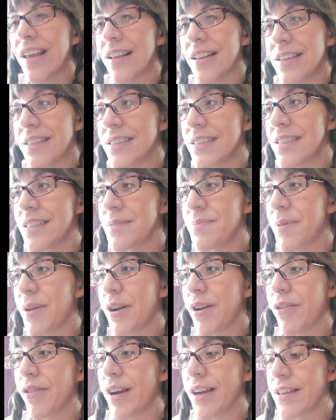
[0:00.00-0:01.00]
this has been
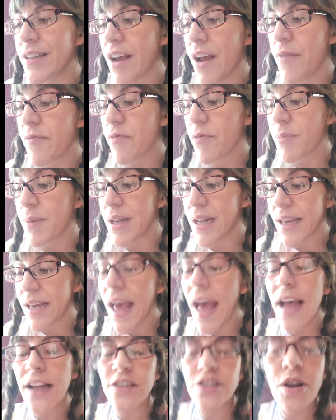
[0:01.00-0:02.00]
a great time for me to
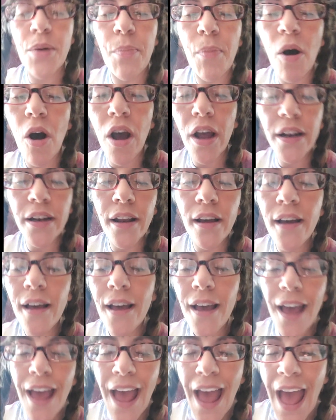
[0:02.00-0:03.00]
catch up on
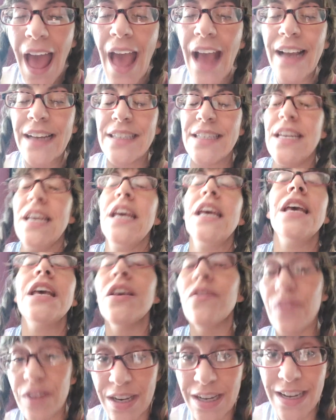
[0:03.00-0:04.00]

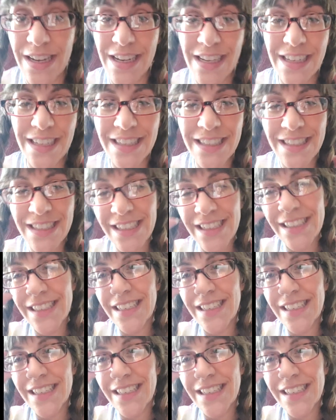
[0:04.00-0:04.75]
activities